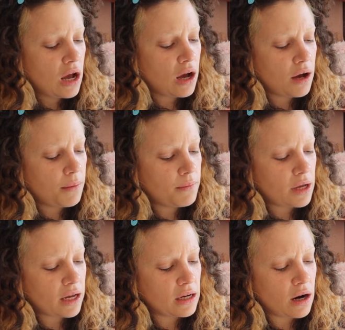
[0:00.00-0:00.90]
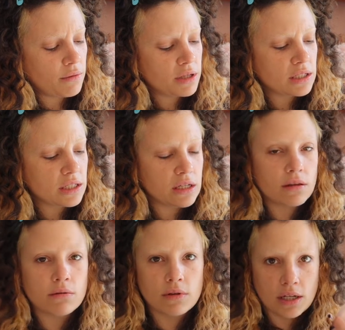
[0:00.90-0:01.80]
I can already see
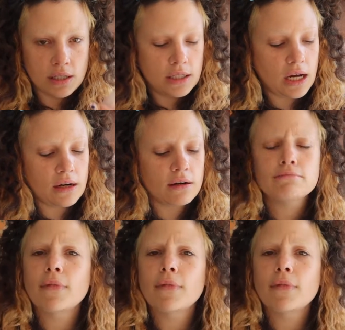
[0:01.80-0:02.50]
through the container.